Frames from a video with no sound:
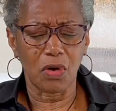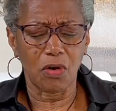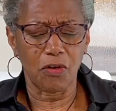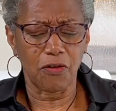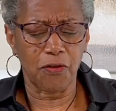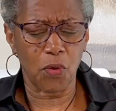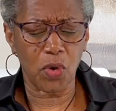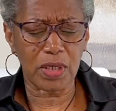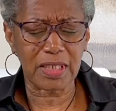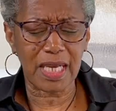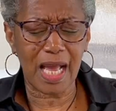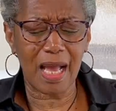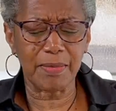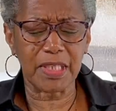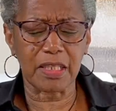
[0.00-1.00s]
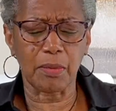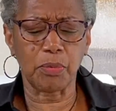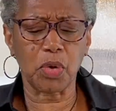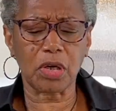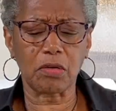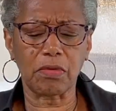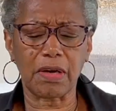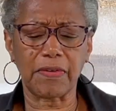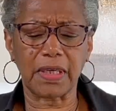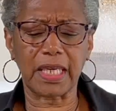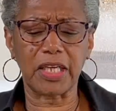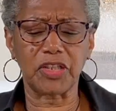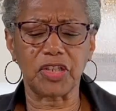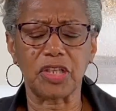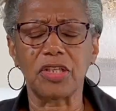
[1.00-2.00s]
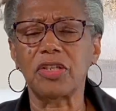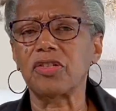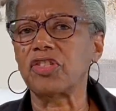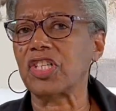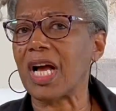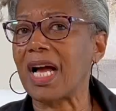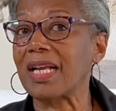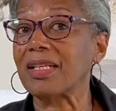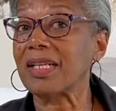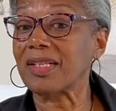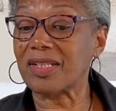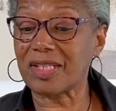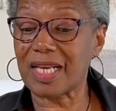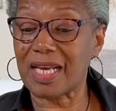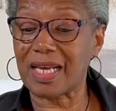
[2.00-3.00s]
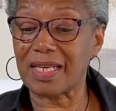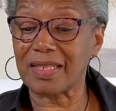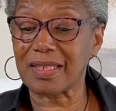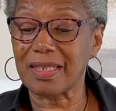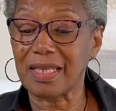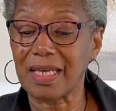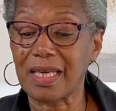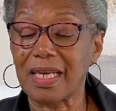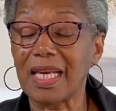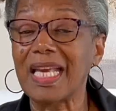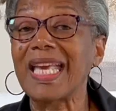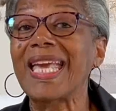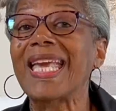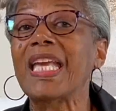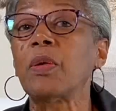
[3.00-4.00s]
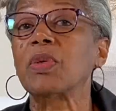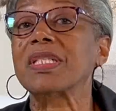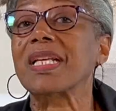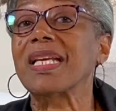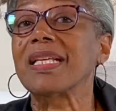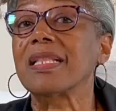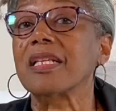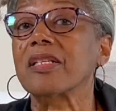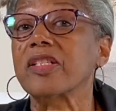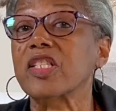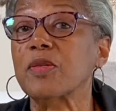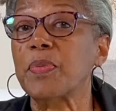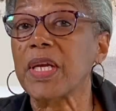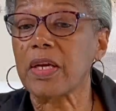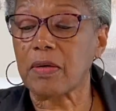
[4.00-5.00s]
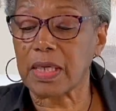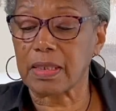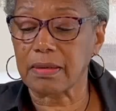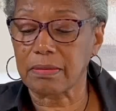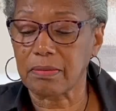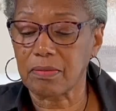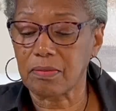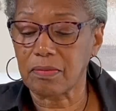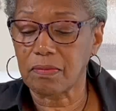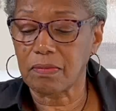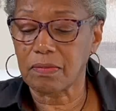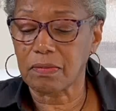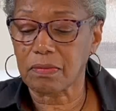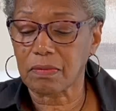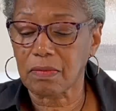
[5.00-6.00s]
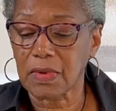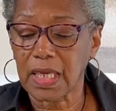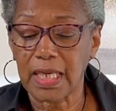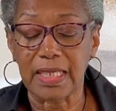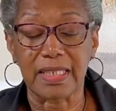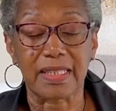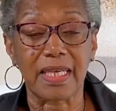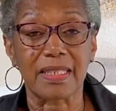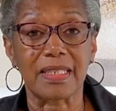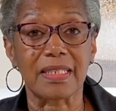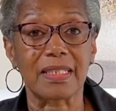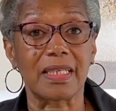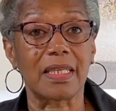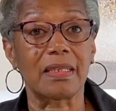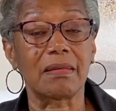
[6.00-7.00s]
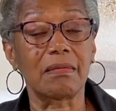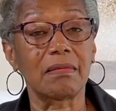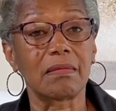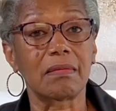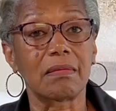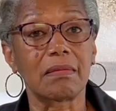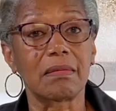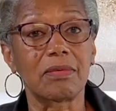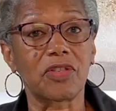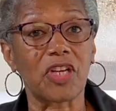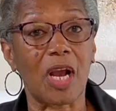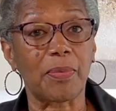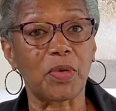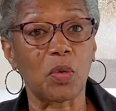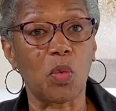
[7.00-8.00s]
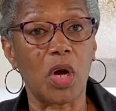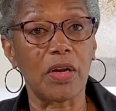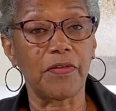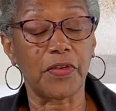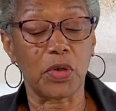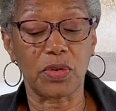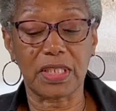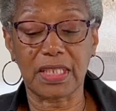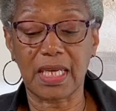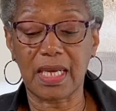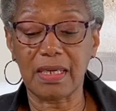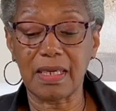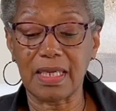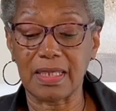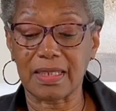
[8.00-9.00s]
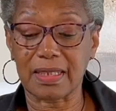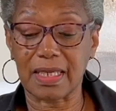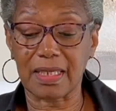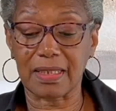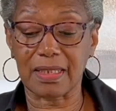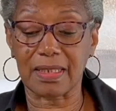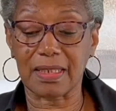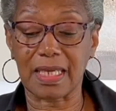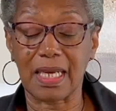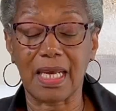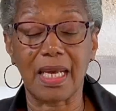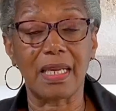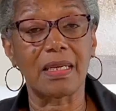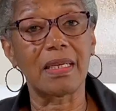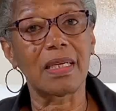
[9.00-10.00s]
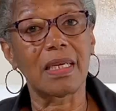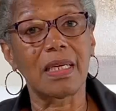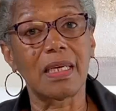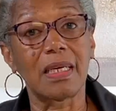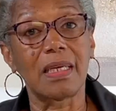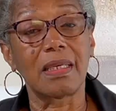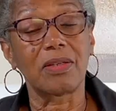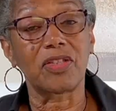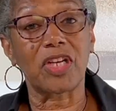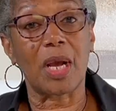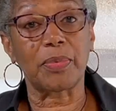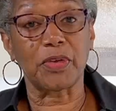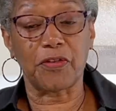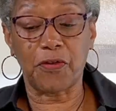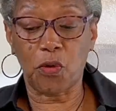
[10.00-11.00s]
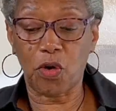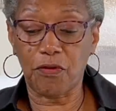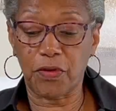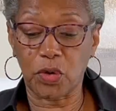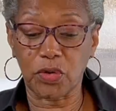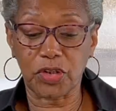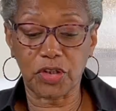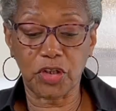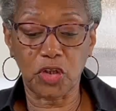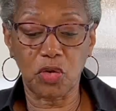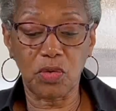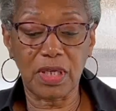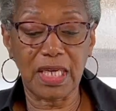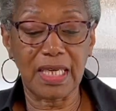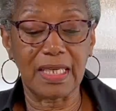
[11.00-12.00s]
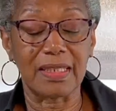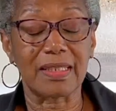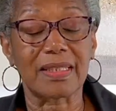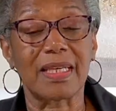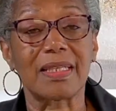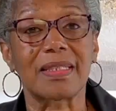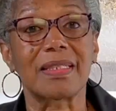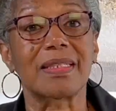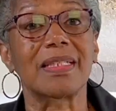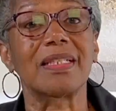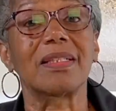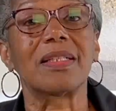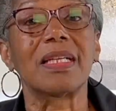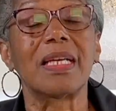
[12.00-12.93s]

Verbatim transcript: four times in the book of Revelation, John says he was in the Spirit. He says it in chapter 1, verse 10. He says it in chapter 4, verse 2. He says it in